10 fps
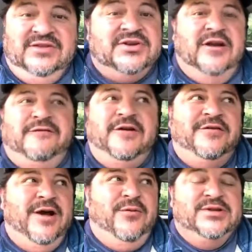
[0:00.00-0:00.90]
trying to
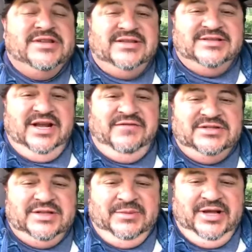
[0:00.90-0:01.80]
figure out what's outside of you,
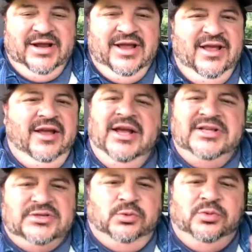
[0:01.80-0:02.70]
stimulating?
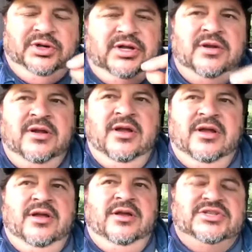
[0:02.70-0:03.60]
It's a really
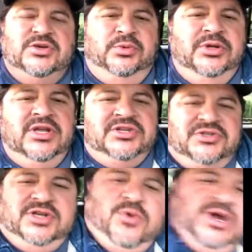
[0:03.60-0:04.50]
it's a really
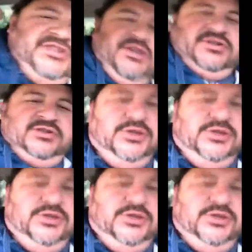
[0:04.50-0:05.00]
interesting question